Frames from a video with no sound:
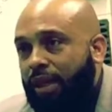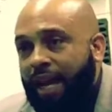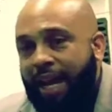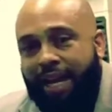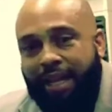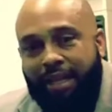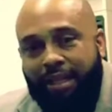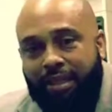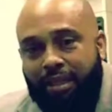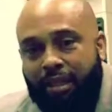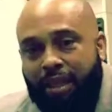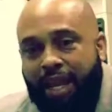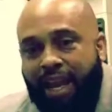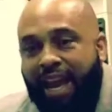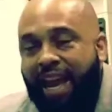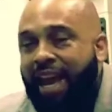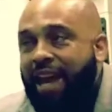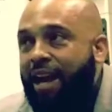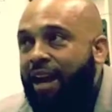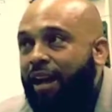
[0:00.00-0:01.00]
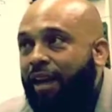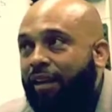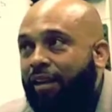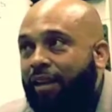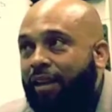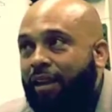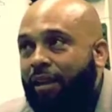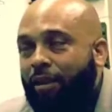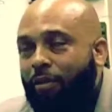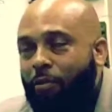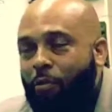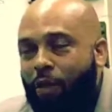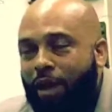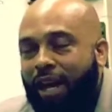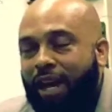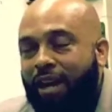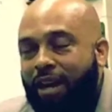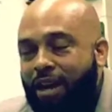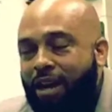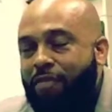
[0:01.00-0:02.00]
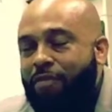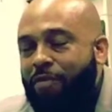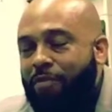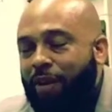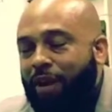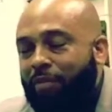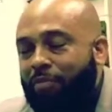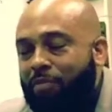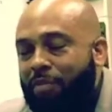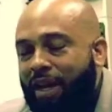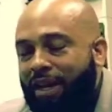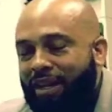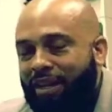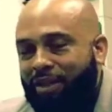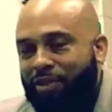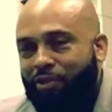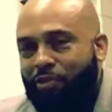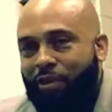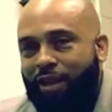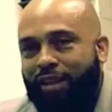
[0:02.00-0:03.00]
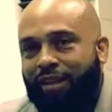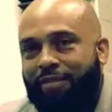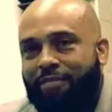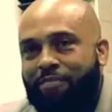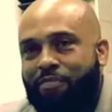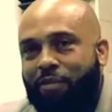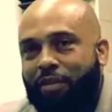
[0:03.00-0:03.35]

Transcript: And what I love about my illustrator,